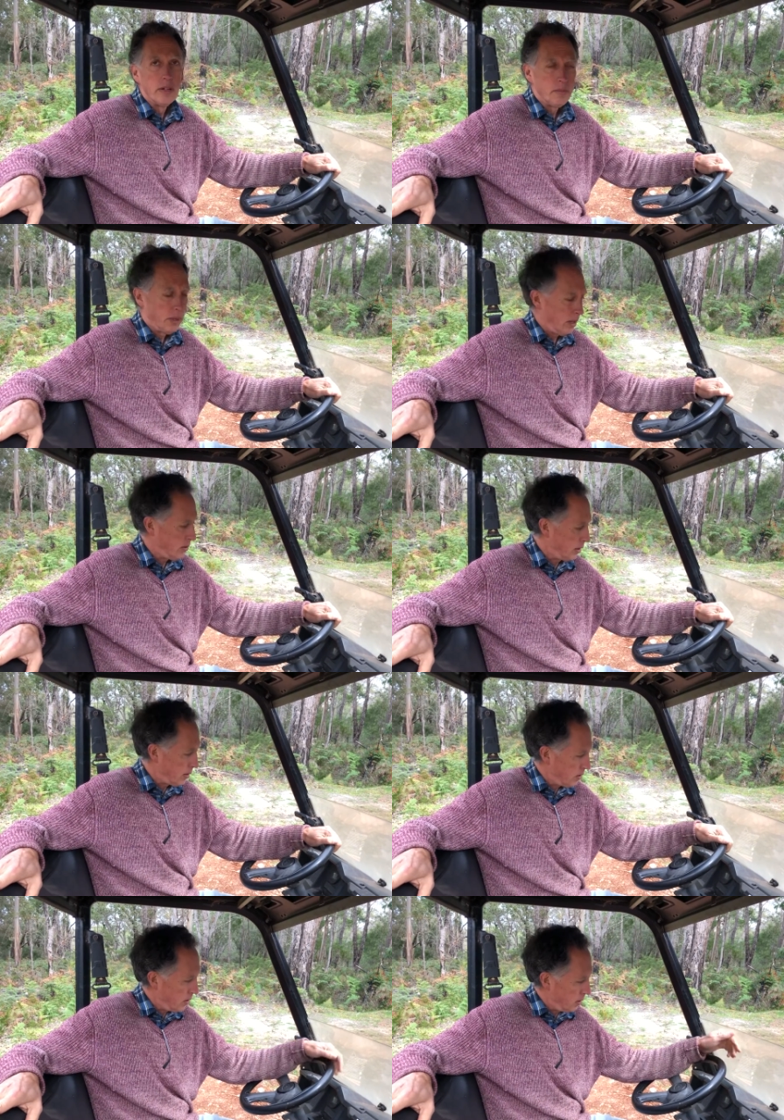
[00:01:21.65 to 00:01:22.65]
but as you
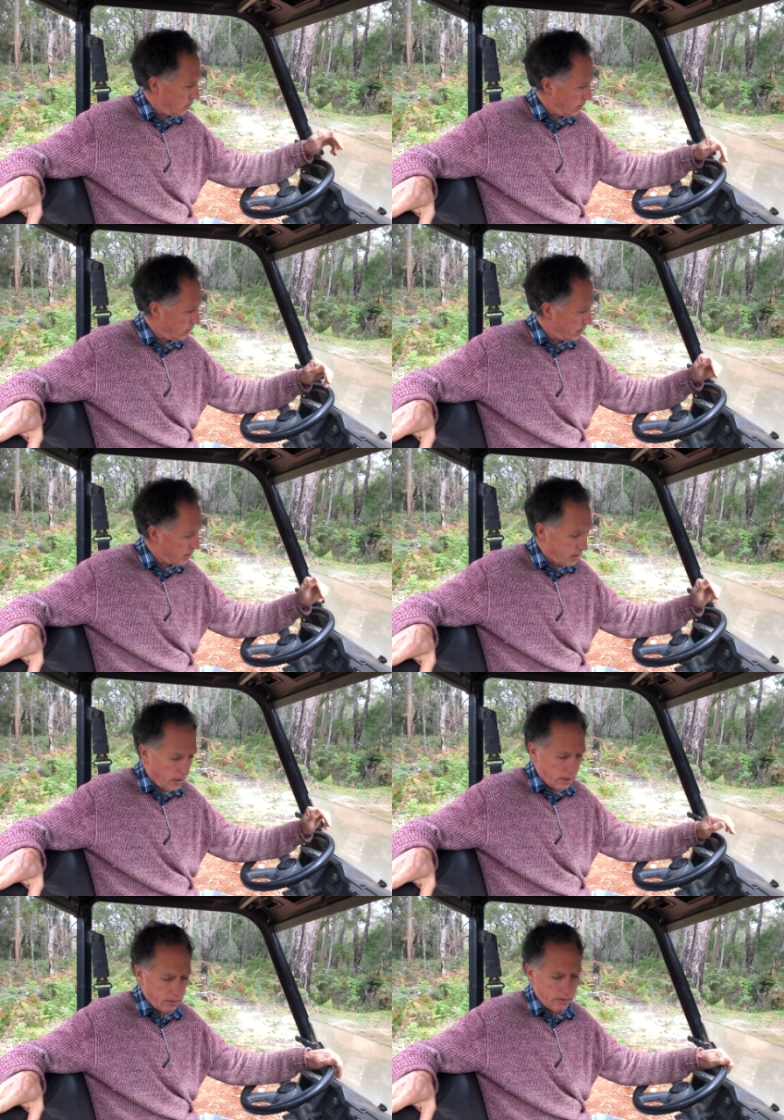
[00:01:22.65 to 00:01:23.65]
can see, you've got less than
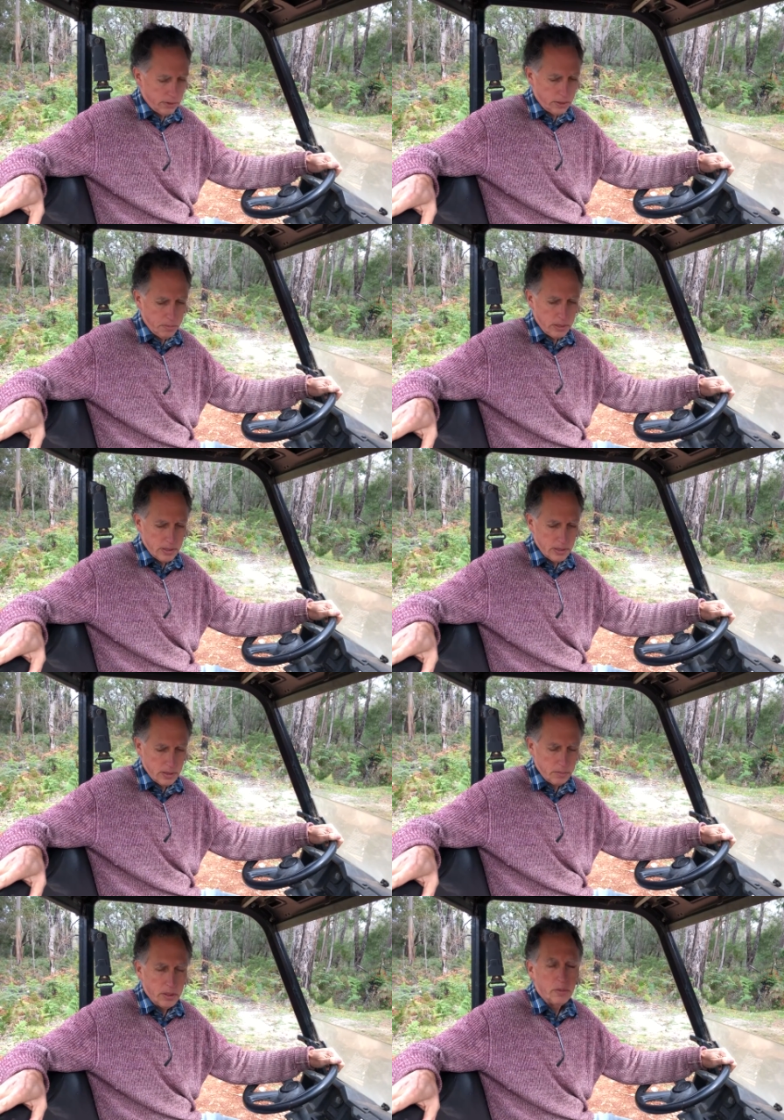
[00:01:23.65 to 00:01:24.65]
half the capacity at
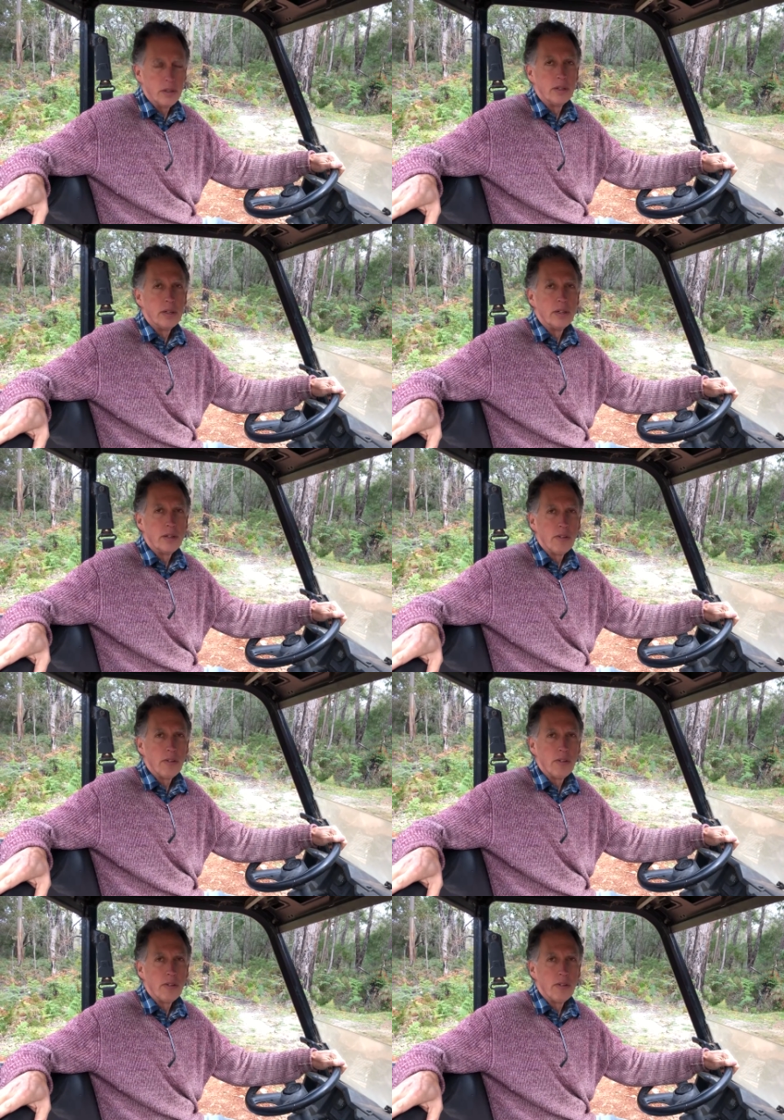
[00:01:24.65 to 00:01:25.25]
the moment.